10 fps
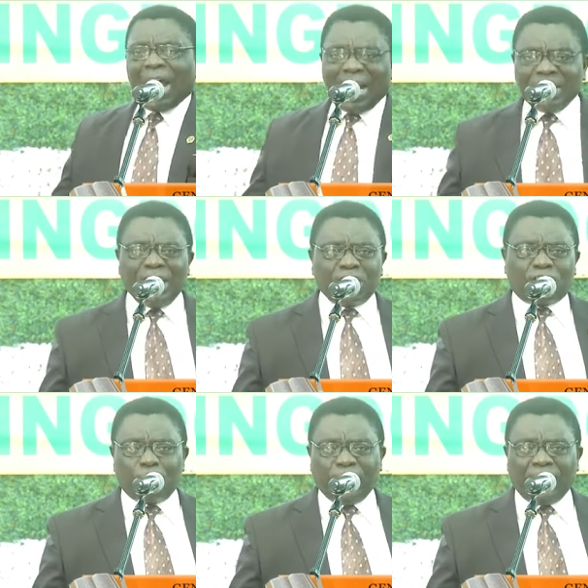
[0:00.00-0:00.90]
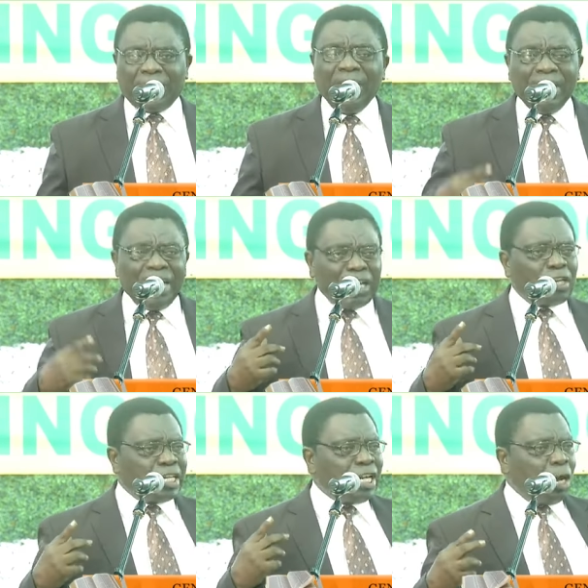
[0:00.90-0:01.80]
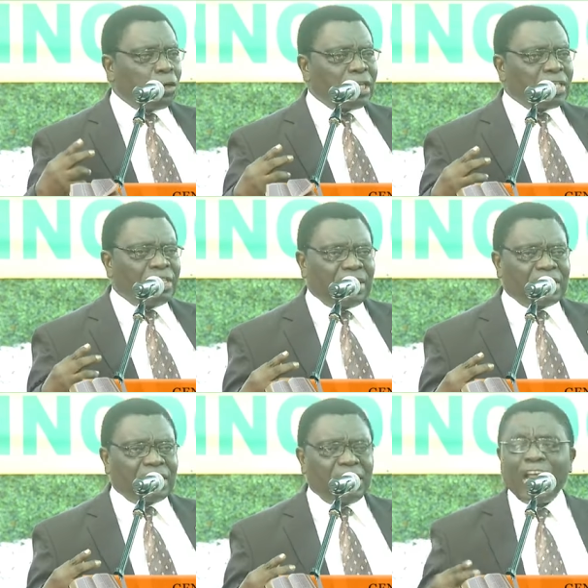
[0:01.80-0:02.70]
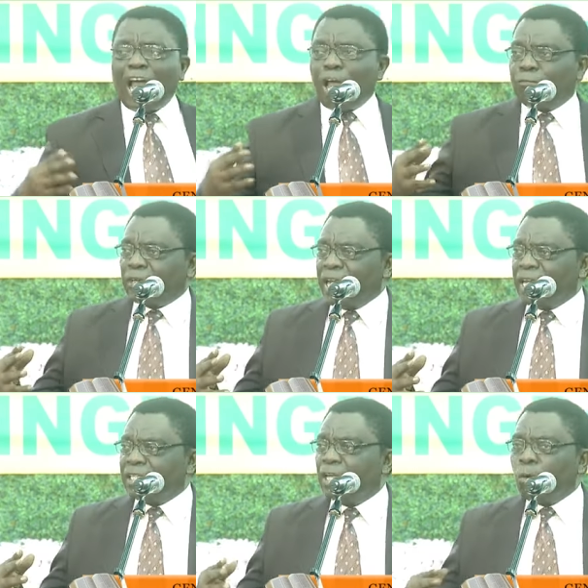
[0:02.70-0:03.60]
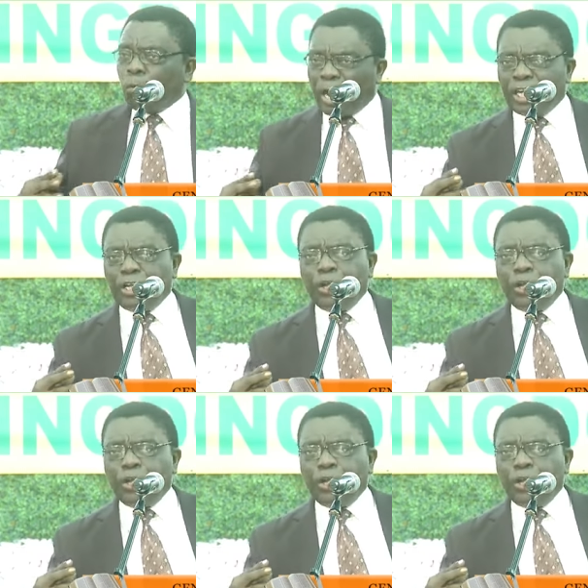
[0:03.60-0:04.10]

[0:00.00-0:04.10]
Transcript: And he did something. Let us hear, brothers and sisters and, and friends. What did he